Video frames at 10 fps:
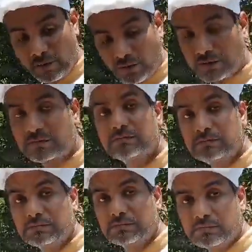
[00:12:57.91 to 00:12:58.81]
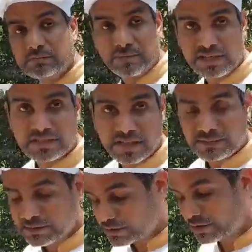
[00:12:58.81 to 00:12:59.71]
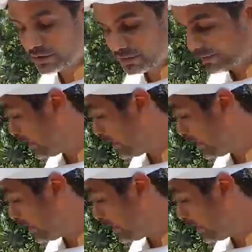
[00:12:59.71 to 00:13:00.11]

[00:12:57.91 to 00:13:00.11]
own mint dip, so